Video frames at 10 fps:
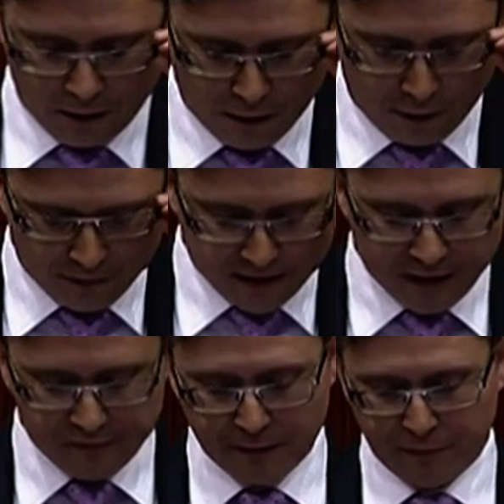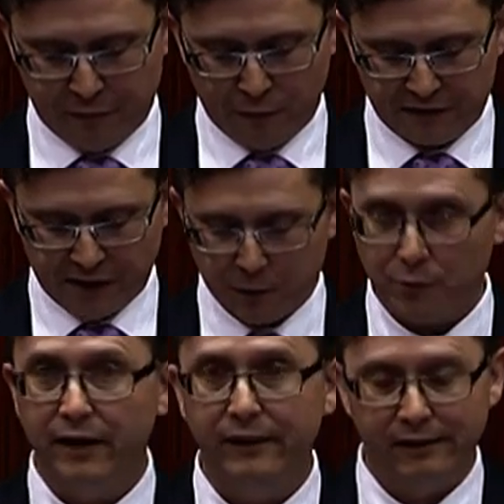On the evening before the
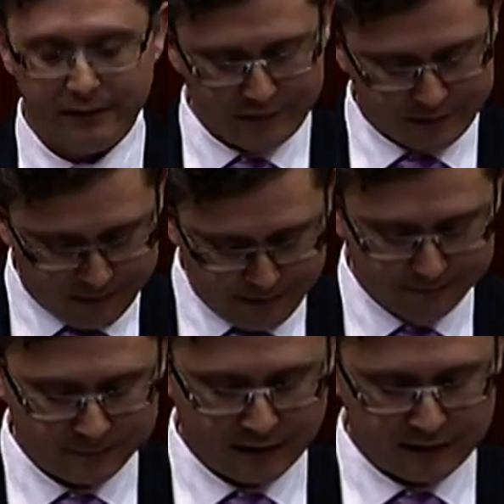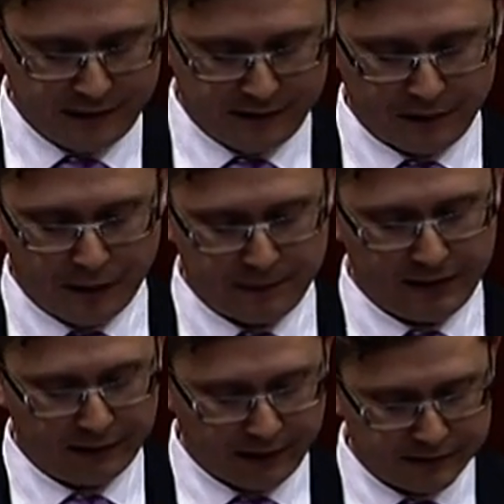WAEC declared that I'd been
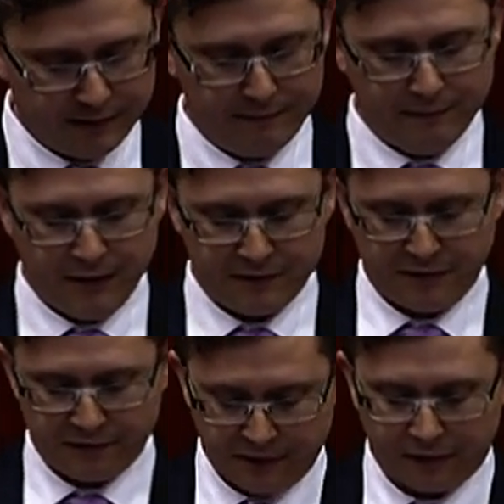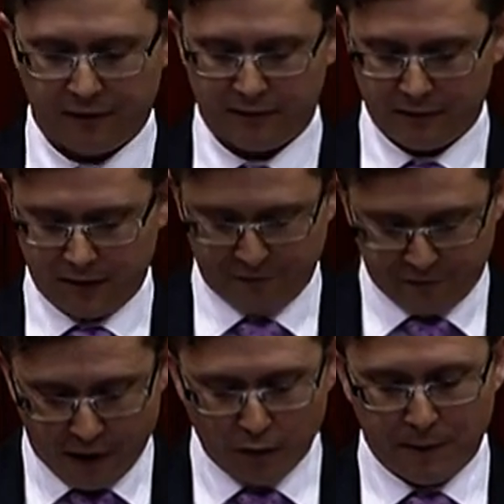elected as the sixth and
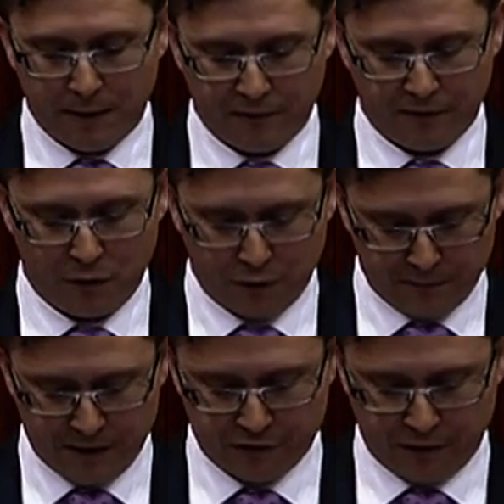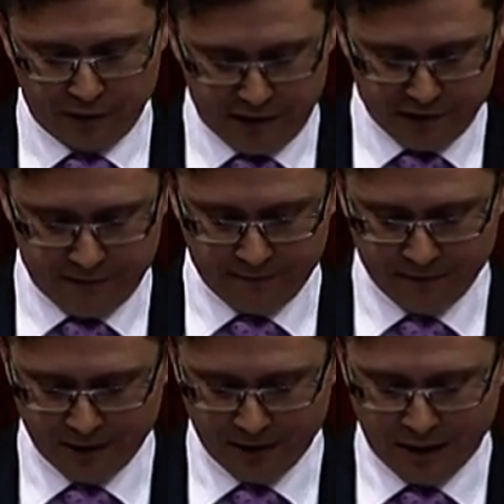final member of the North Metro region,
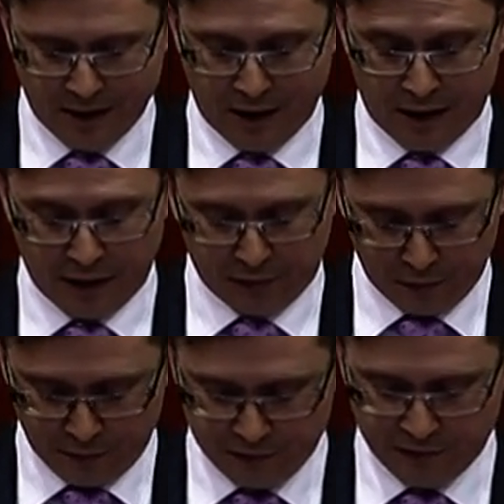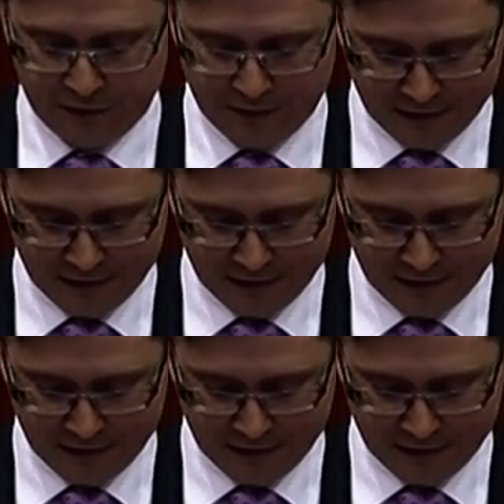I'd learned